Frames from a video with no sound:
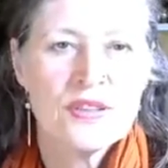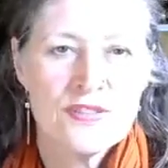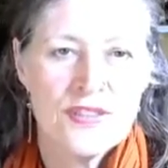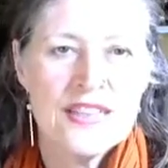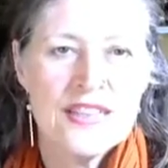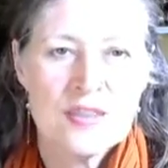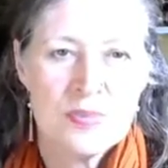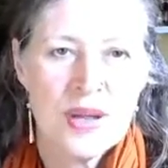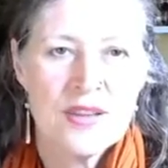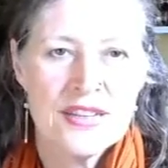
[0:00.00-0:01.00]
feeds the
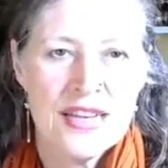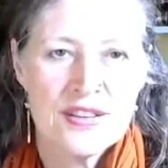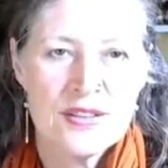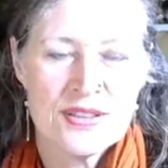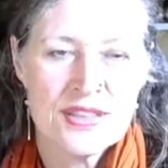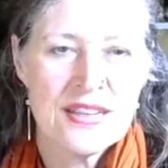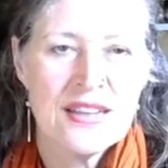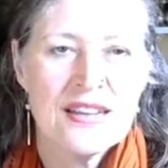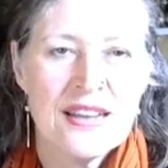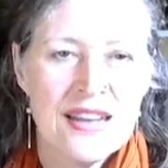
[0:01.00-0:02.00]
pollinators,
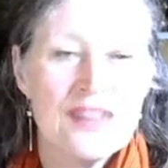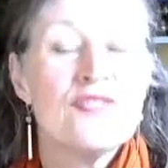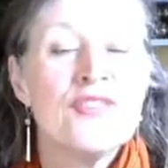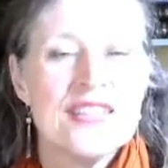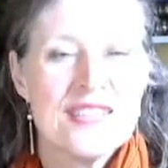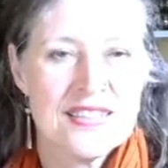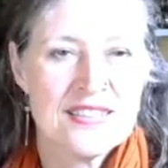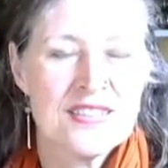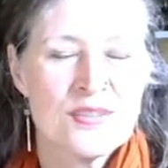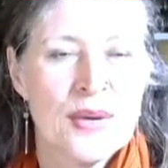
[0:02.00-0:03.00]
and it feeds us
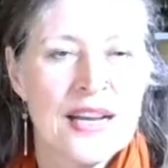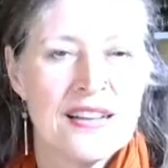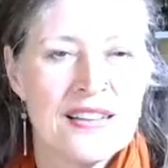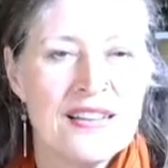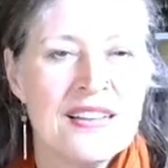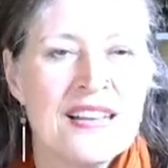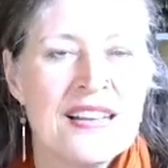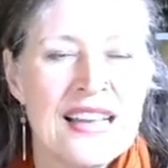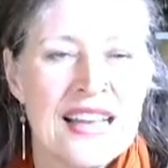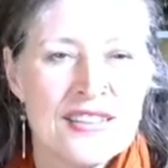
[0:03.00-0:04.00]
as well.
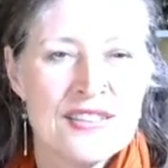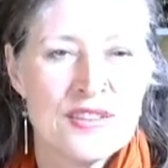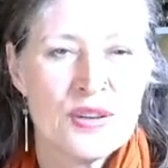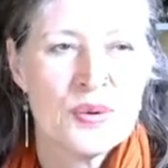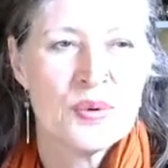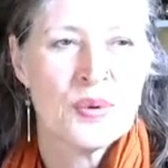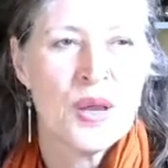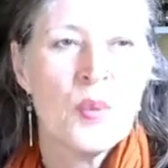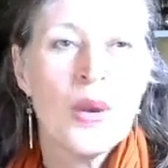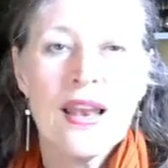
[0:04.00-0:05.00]
And so
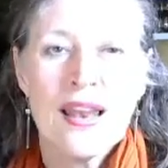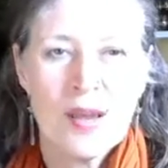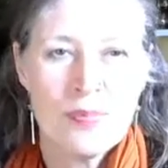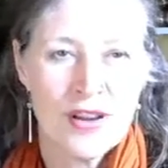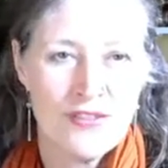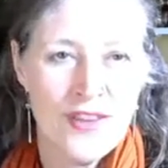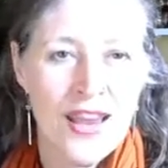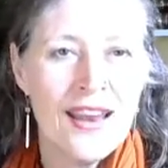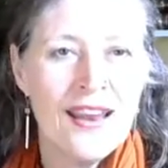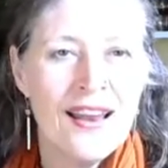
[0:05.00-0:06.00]
we like a
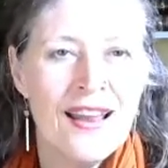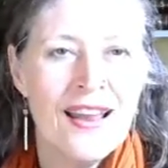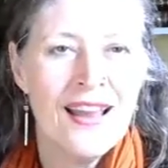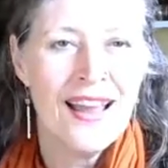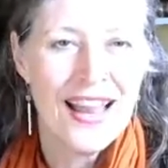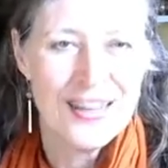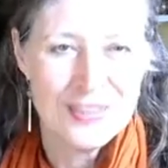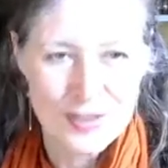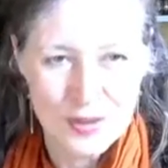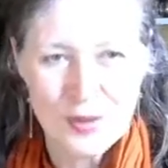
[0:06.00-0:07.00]
buffet, and
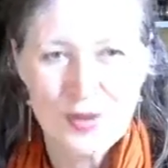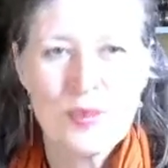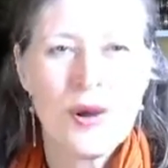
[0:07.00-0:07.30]
so do the